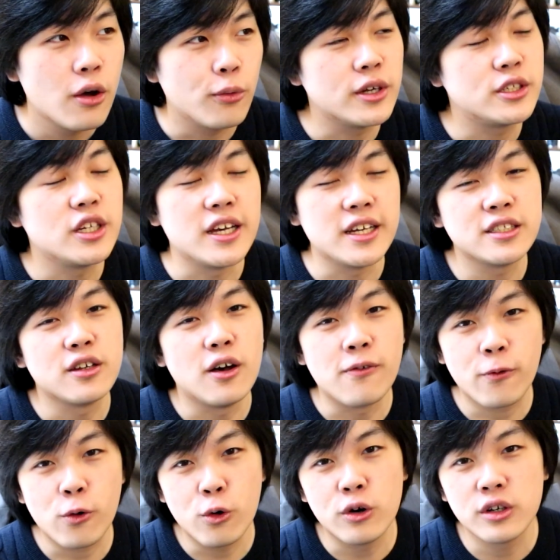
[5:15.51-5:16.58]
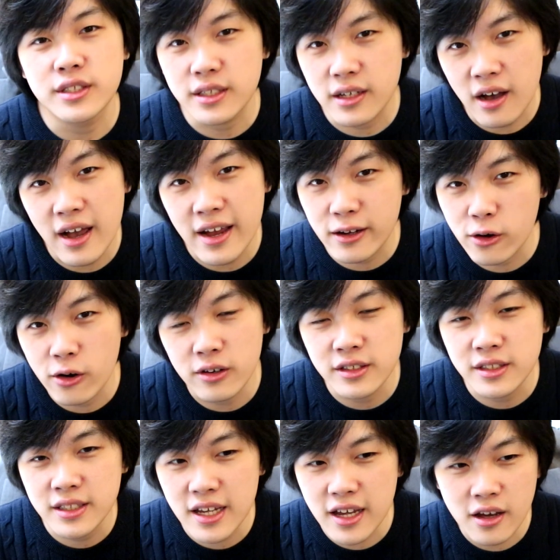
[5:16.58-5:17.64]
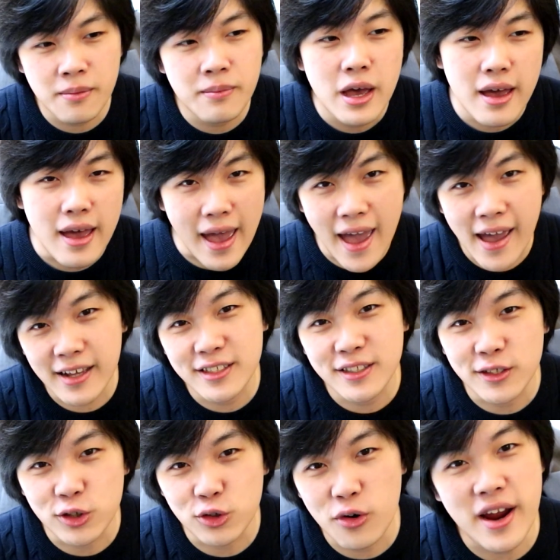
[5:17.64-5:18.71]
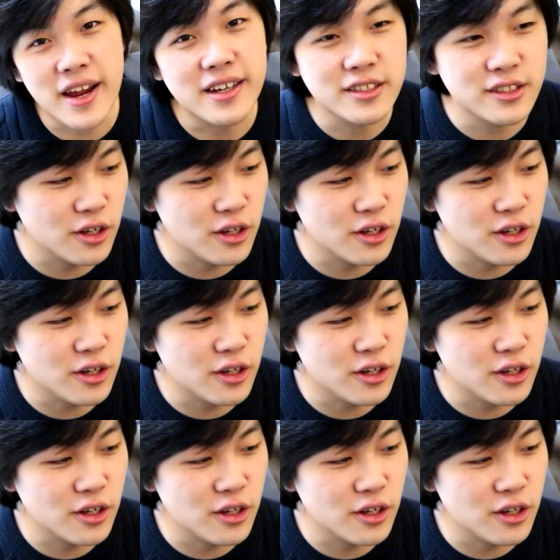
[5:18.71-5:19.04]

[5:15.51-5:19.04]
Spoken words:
which is of course Kai Colosseum X Drake.